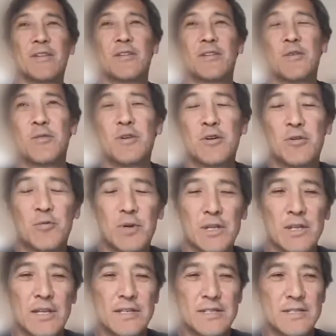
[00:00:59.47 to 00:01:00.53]
don't know
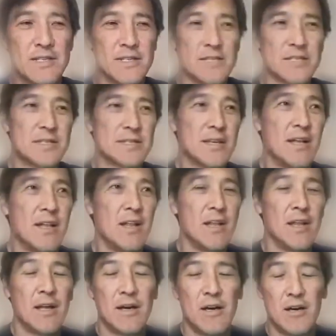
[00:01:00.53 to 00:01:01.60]
what Lens is,
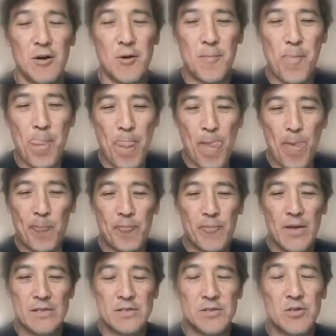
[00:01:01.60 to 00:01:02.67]

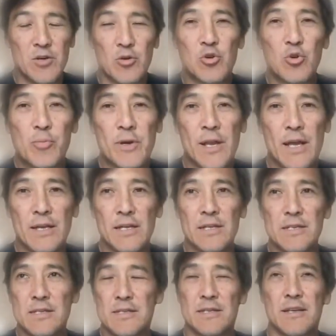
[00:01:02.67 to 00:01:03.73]
as you know,
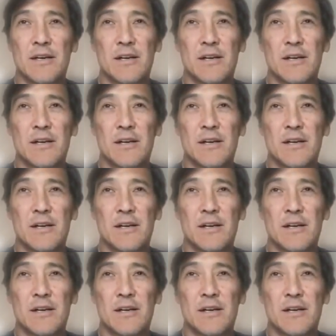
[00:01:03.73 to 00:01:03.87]
Kubernetes,